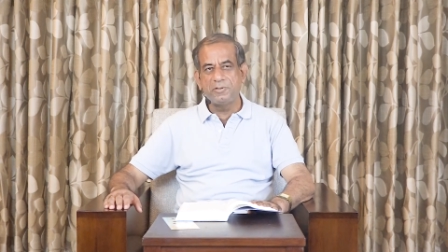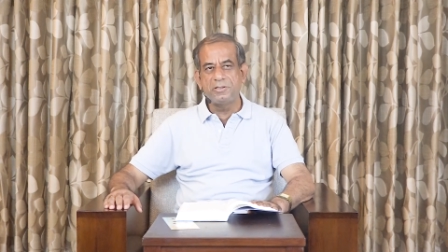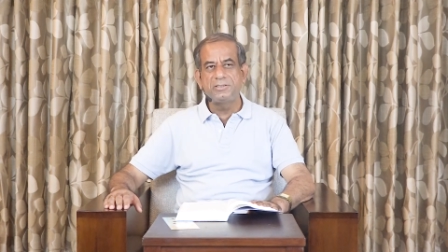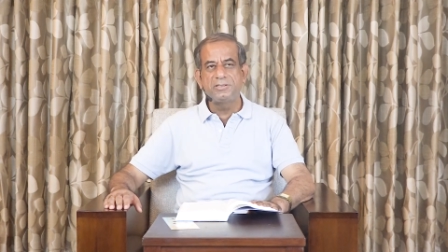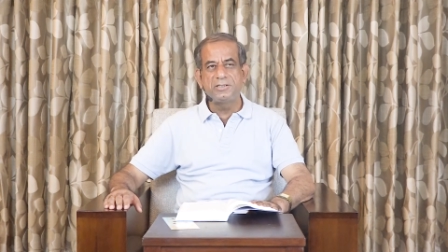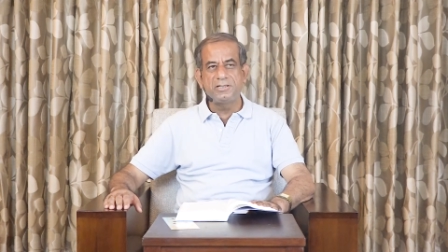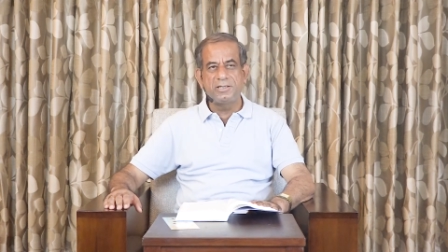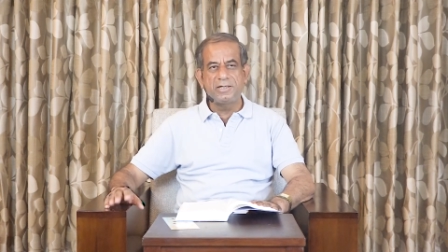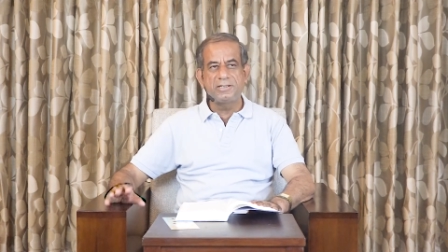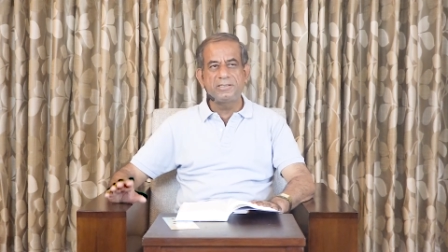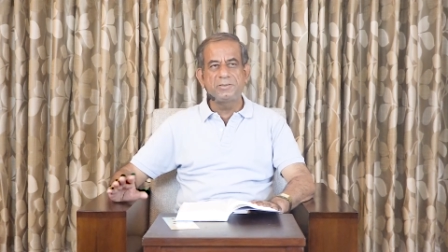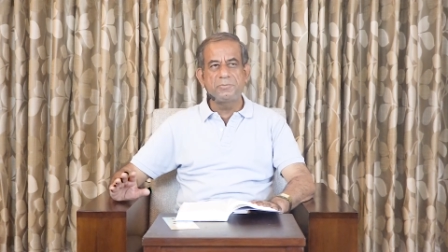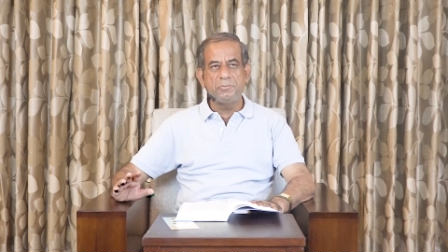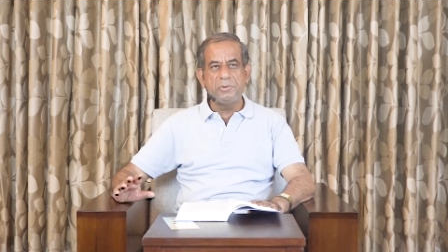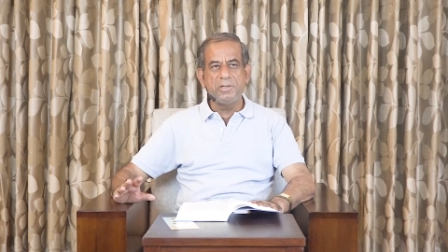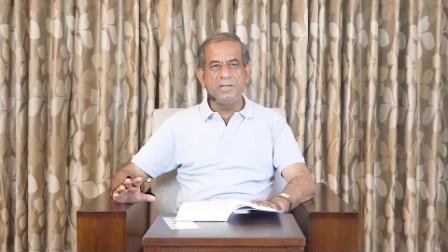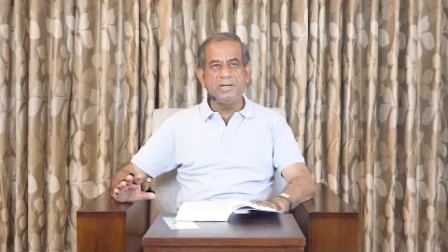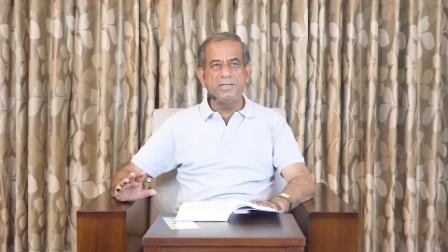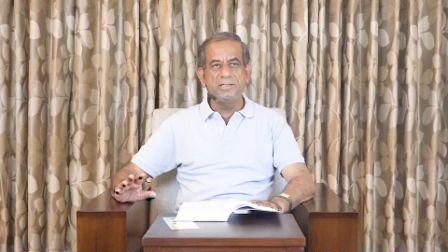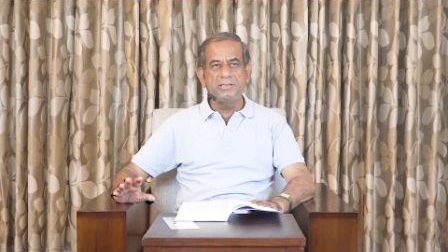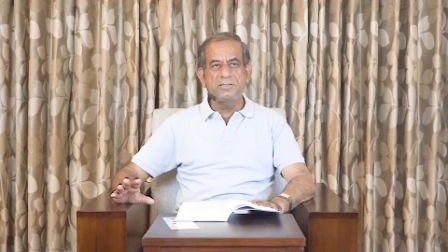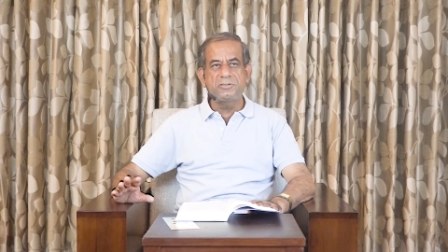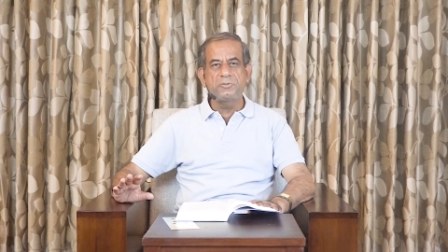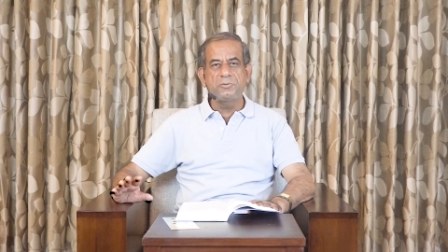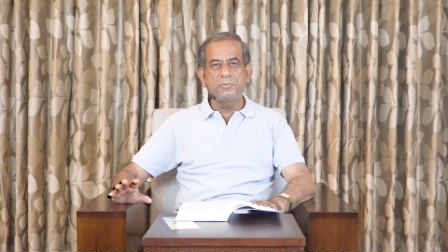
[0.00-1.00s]
It's an
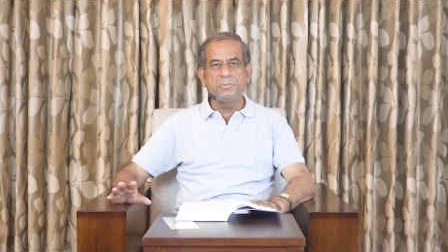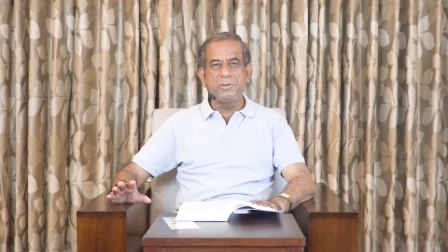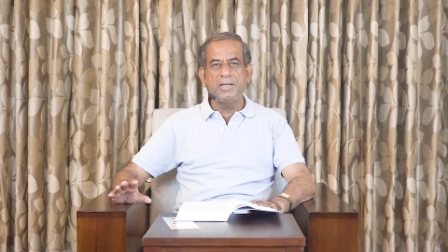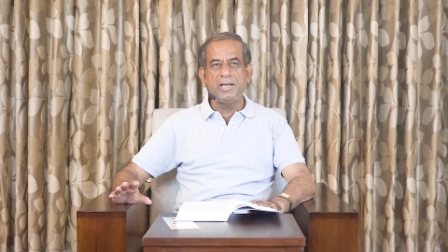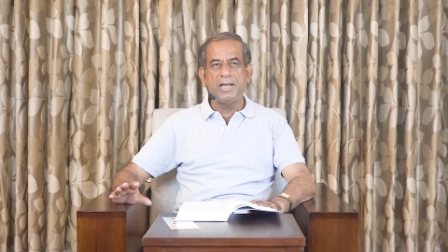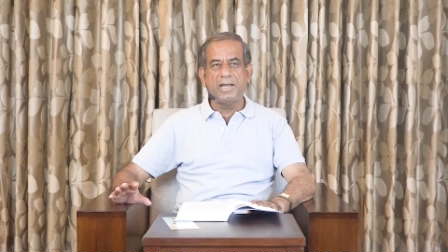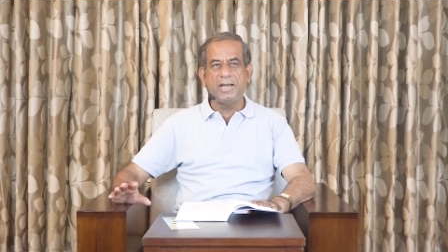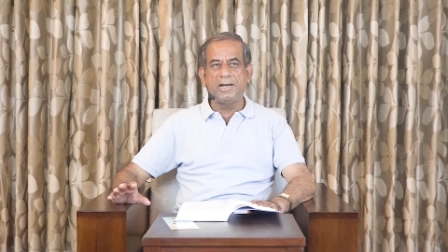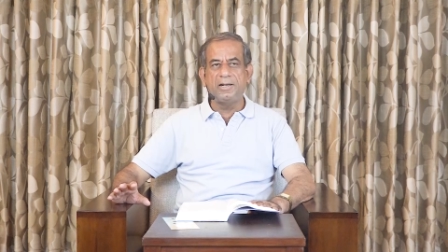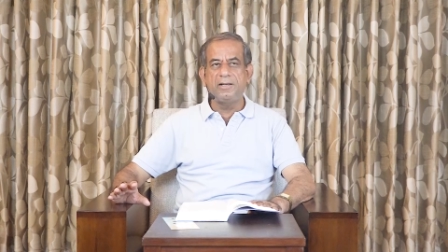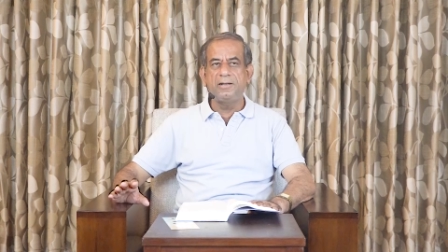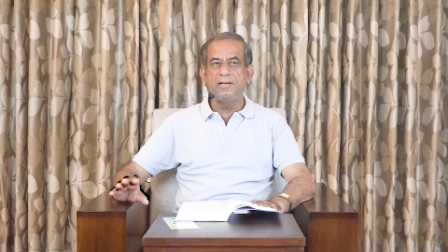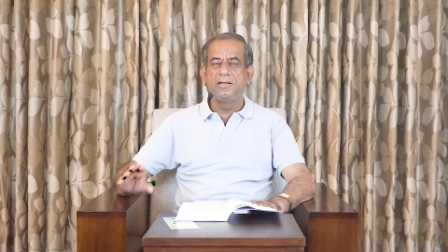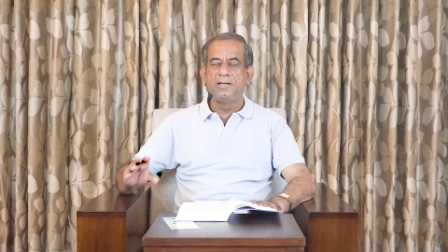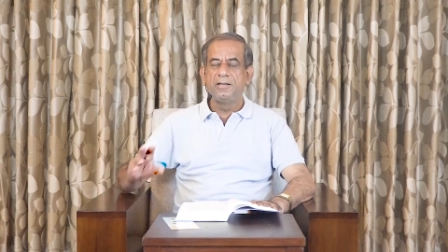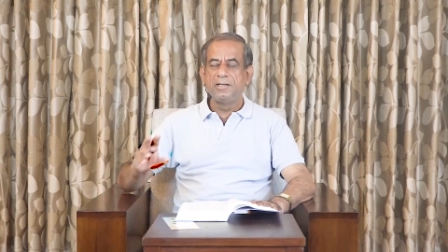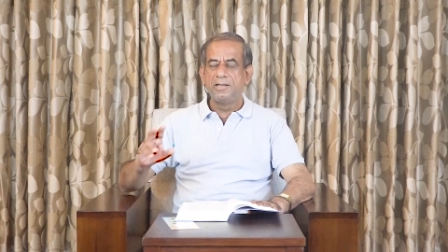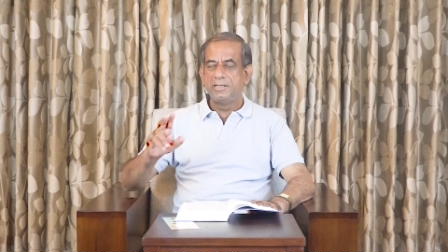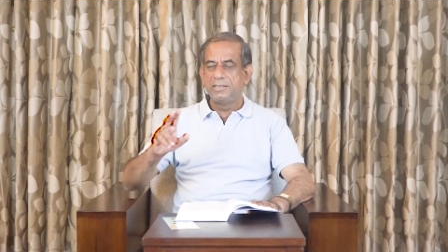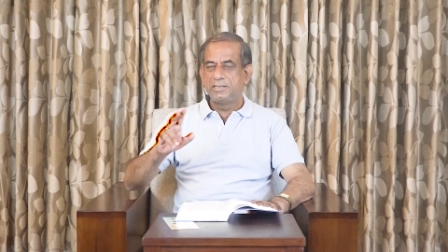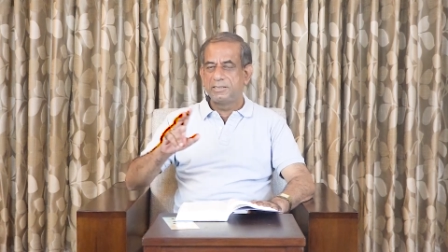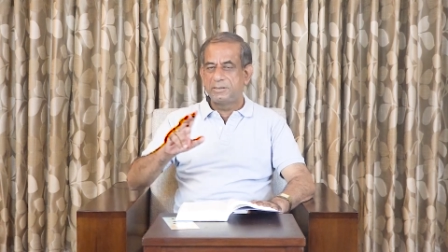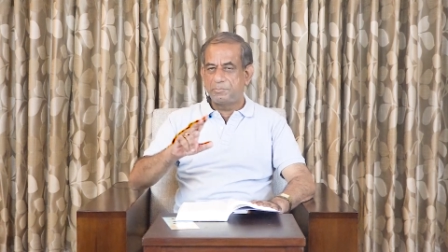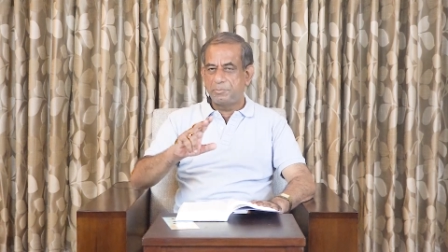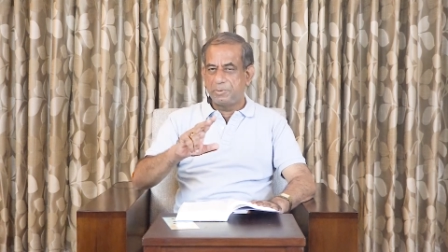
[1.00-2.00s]
experience to be had,
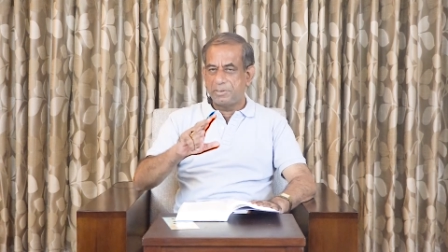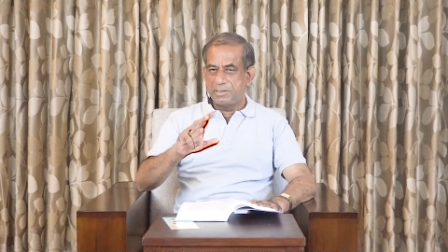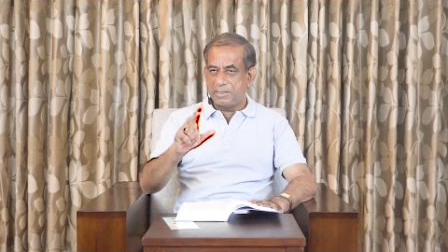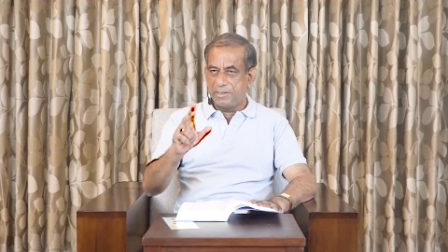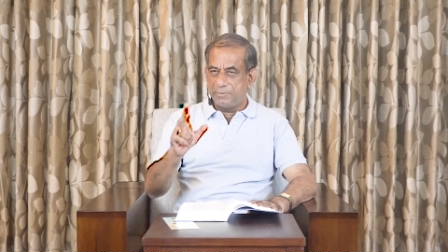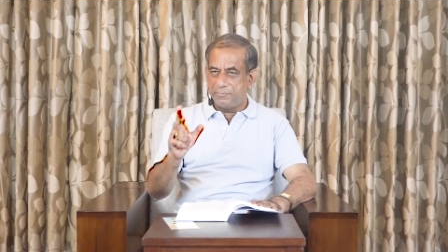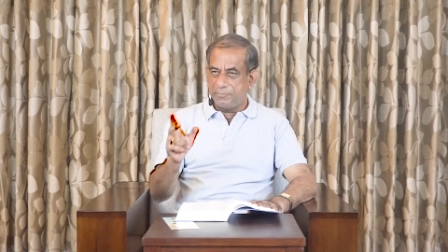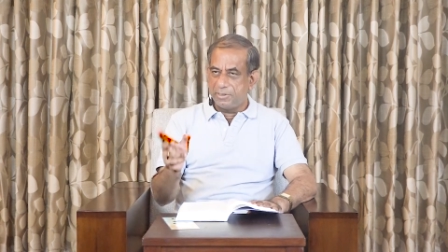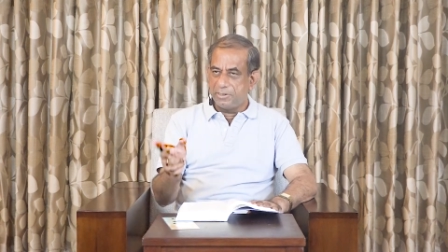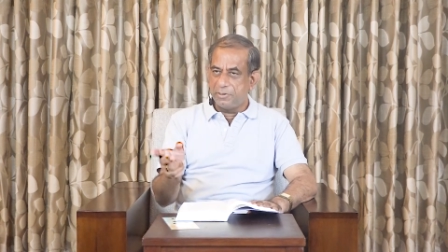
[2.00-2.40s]
especially